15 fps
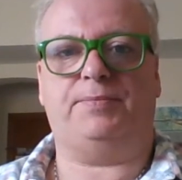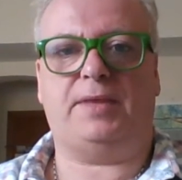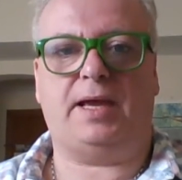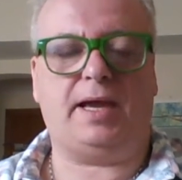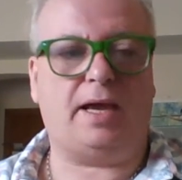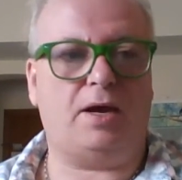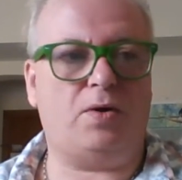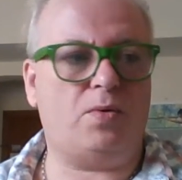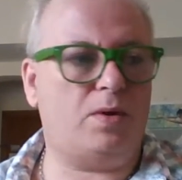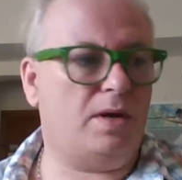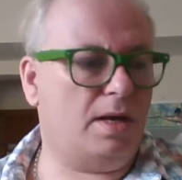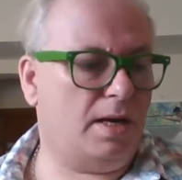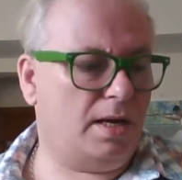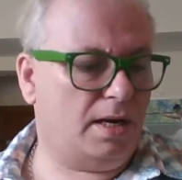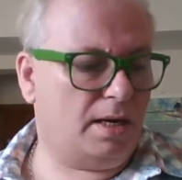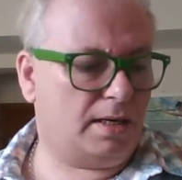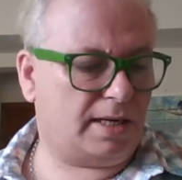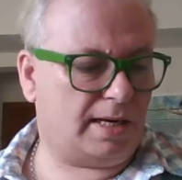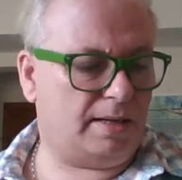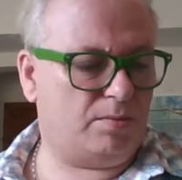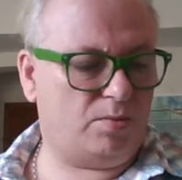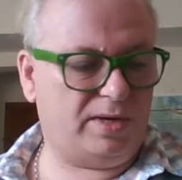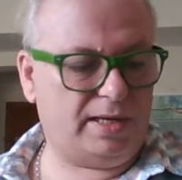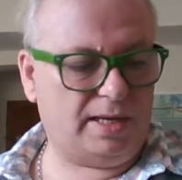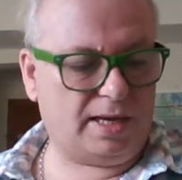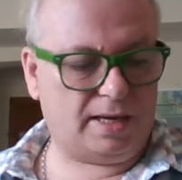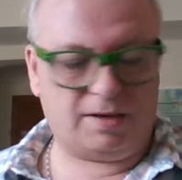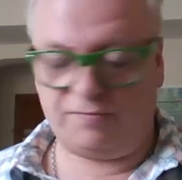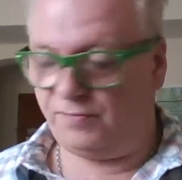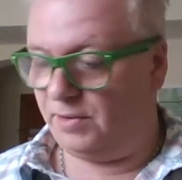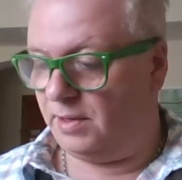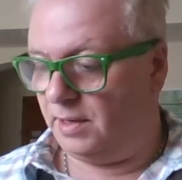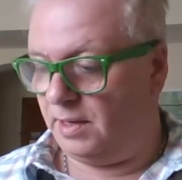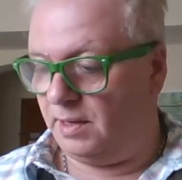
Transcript: How can we have